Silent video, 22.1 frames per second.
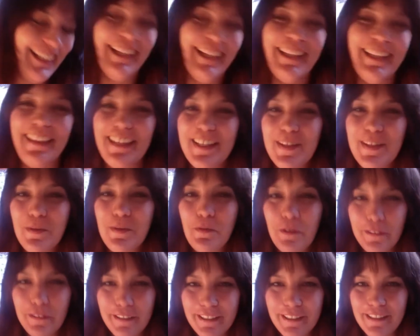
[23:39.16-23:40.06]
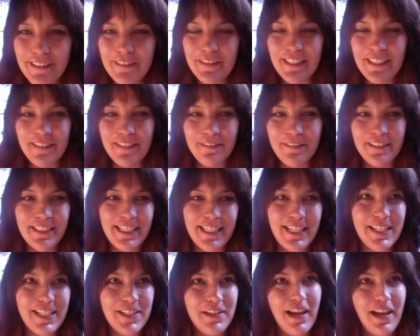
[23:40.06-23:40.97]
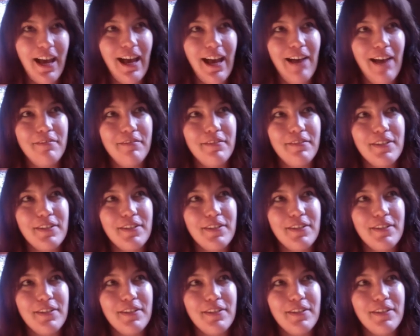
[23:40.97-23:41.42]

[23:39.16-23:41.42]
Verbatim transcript: in this world we we tend to have